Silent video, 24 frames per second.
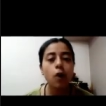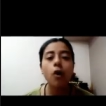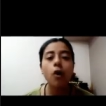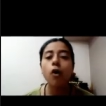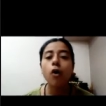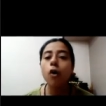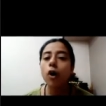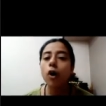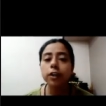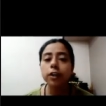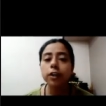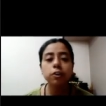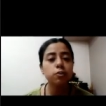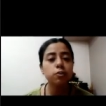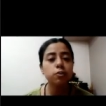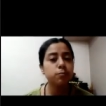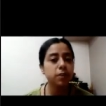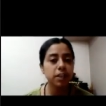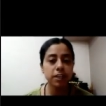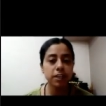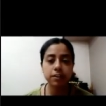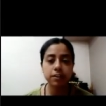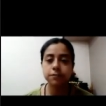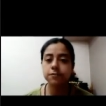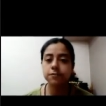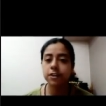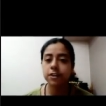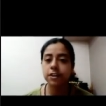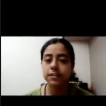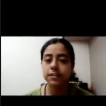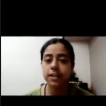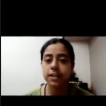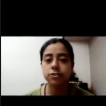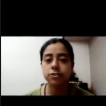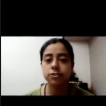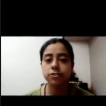or cumulative
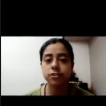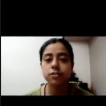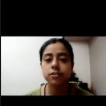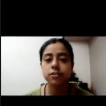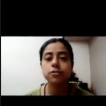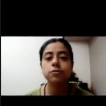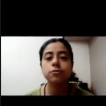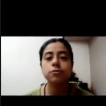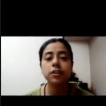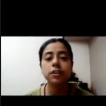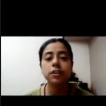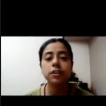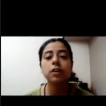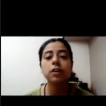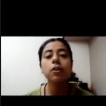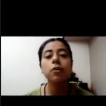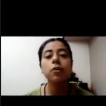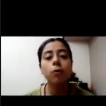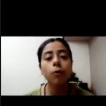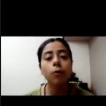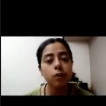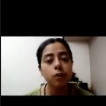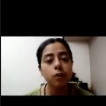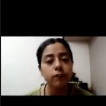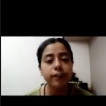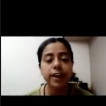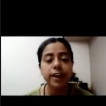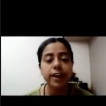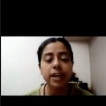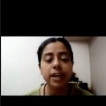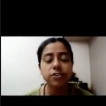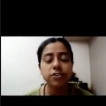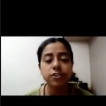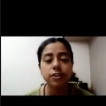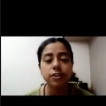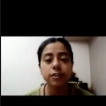transactions during the whole
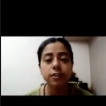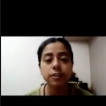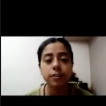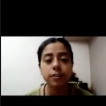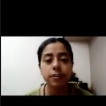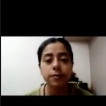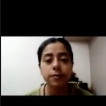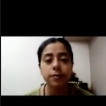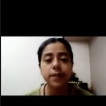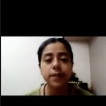financial year